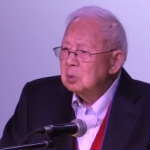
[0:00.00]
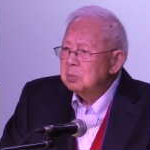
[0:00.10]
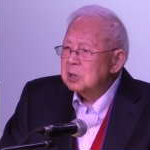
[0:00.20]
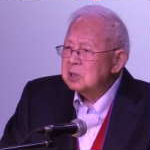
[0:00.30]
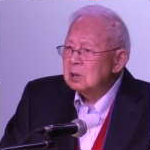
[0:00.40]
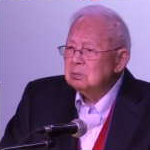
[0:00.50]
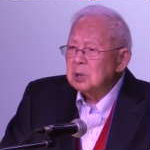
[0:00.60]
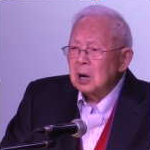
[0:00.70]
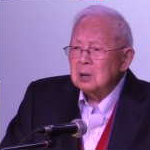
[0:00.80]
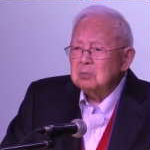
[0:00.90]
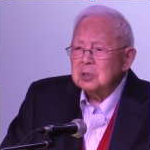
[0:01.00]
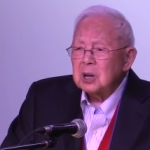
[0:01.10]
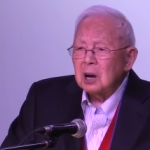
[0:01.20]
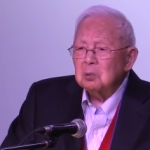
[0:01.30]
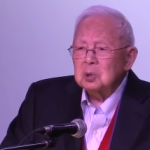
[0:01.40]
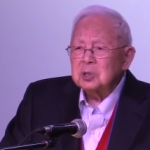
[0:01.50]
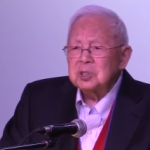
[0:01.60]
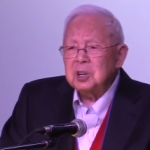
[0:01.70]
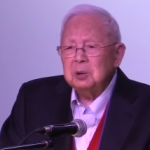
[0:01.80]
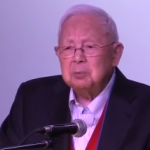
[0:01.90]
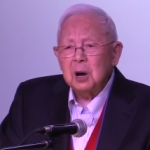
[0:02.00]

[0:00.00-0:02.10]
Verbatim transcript: But sometimes I would sit